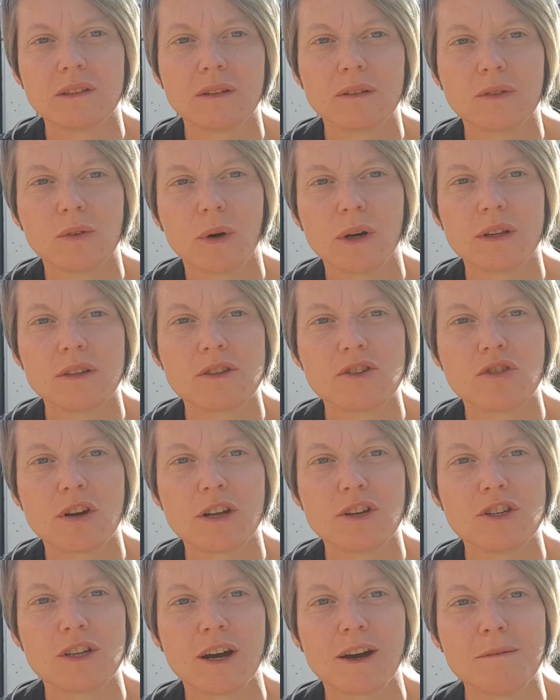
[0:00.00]
quite
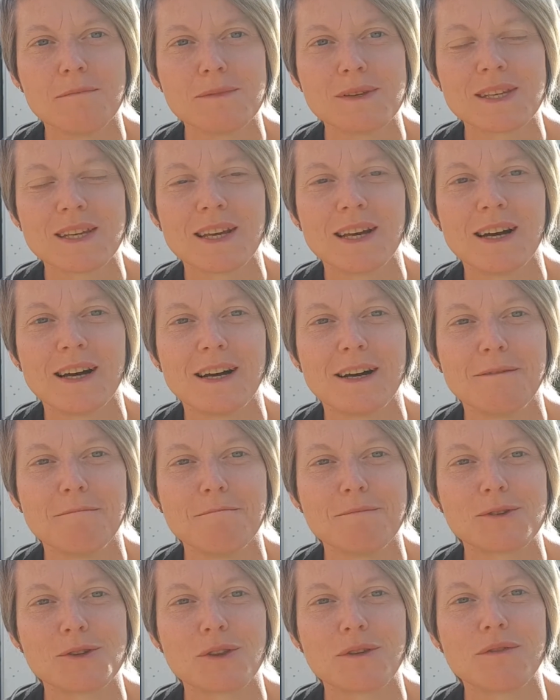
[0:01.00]
strange times.
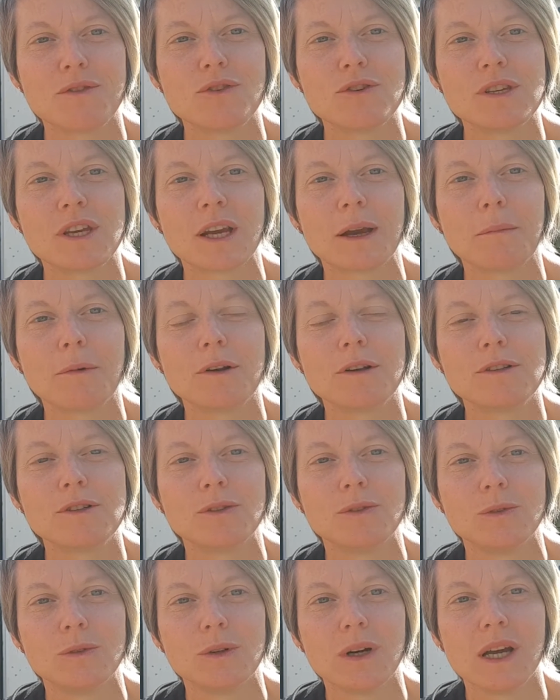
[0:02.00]
So the first thing I'm going to
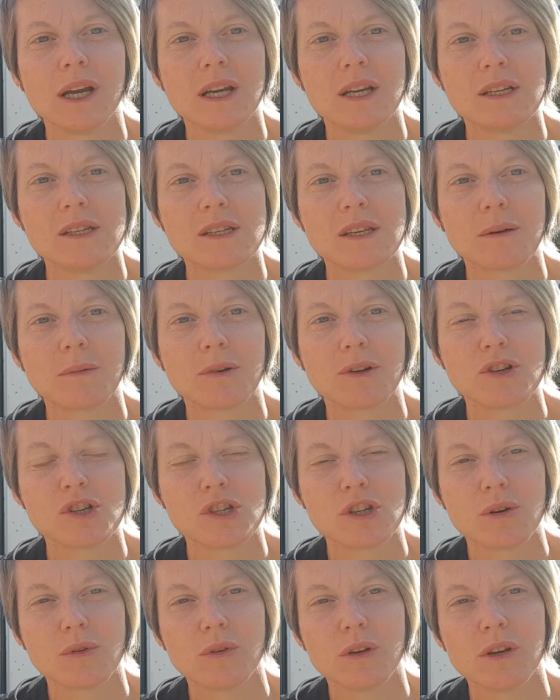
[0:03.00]
do is I'm going to
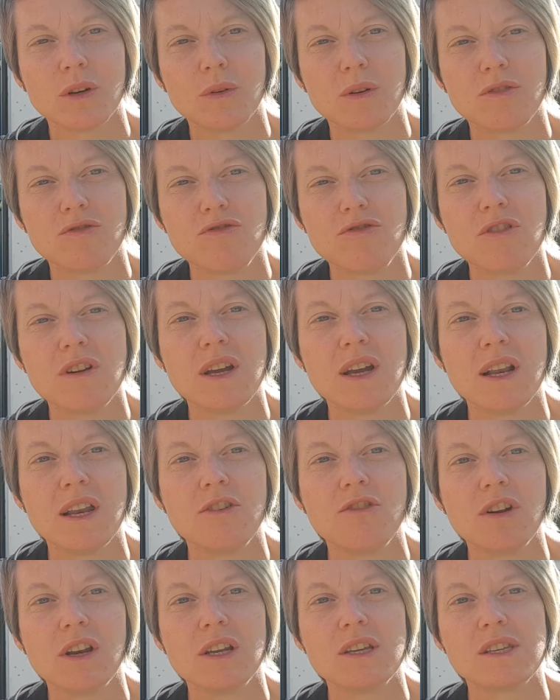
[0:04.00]
show you a
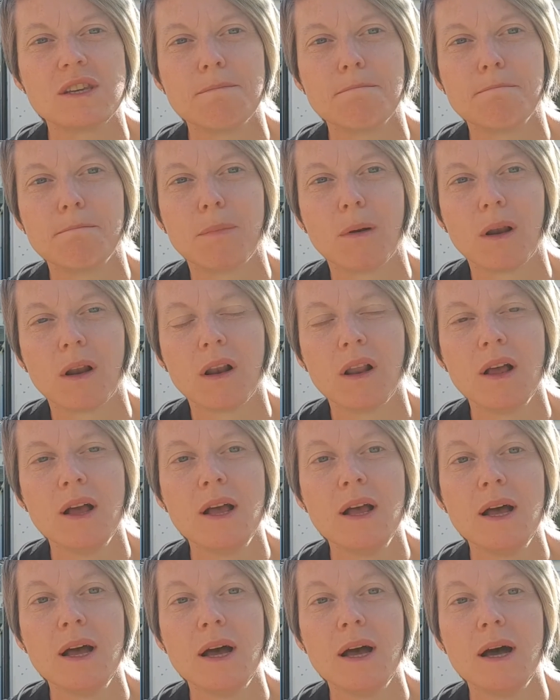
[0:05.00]
really simple
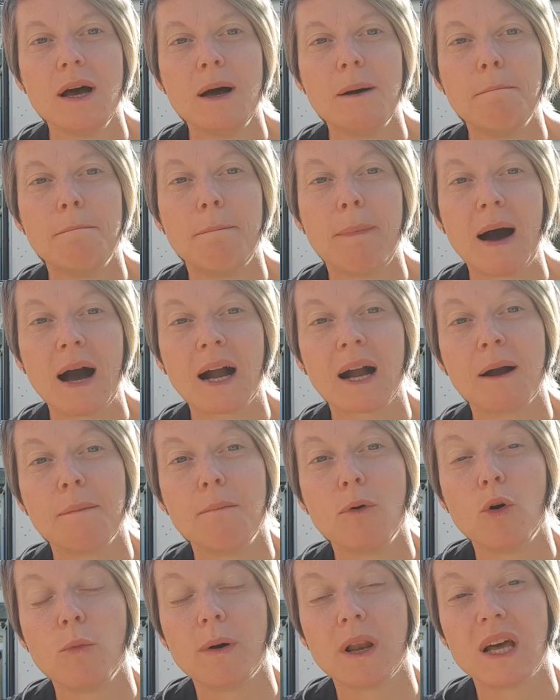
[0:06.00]
back
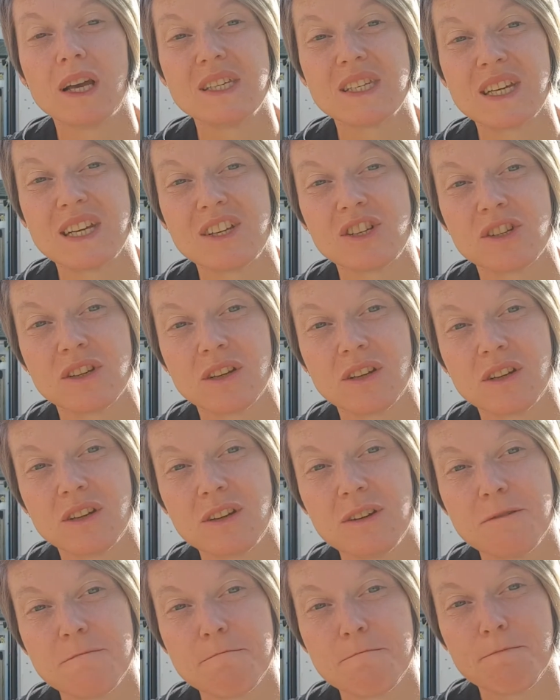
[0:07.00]
mobilisation
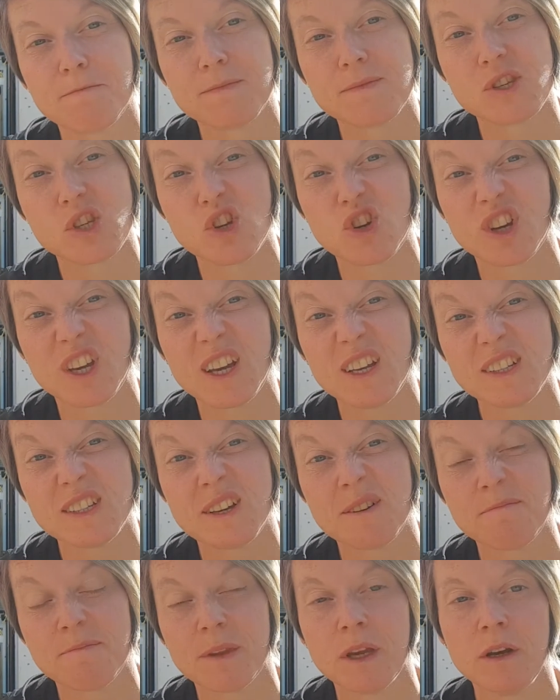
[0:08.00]
circuit.
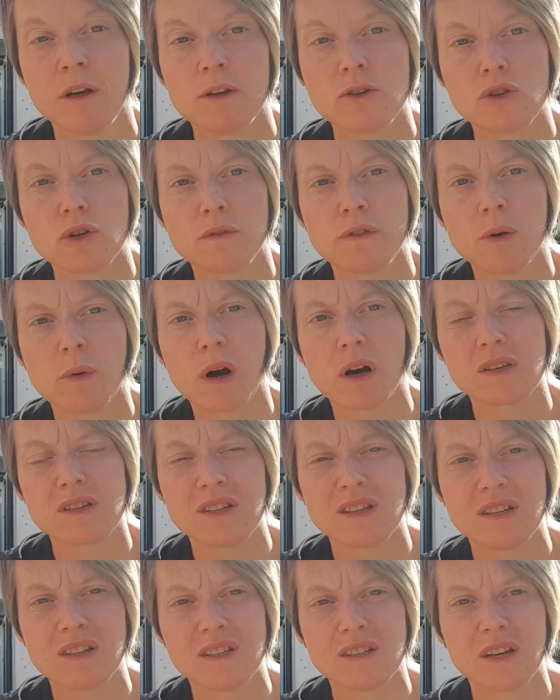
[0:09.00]
So if you are
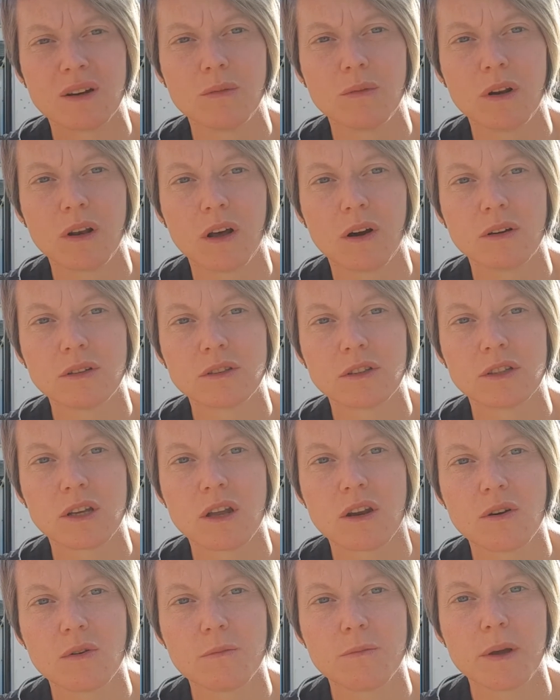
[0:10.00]
sitting down a lot, because I
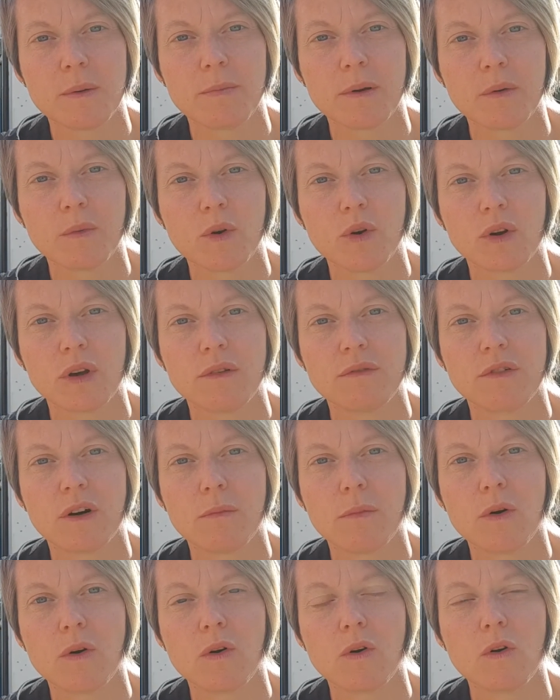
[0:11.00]
know people are working from
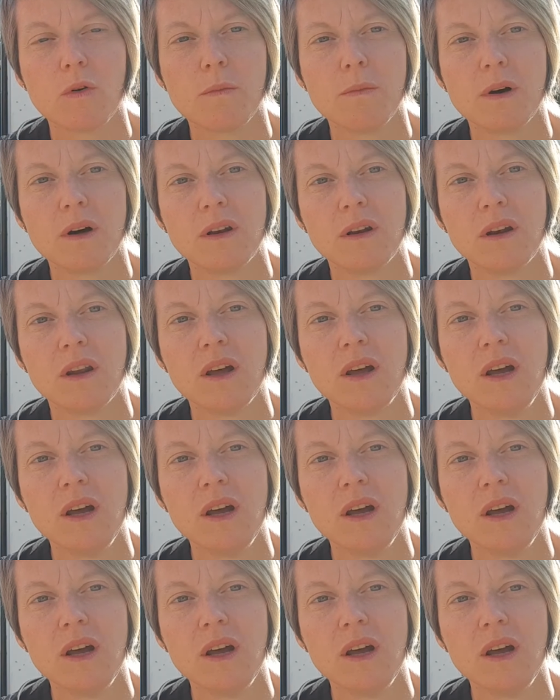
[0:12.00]
home and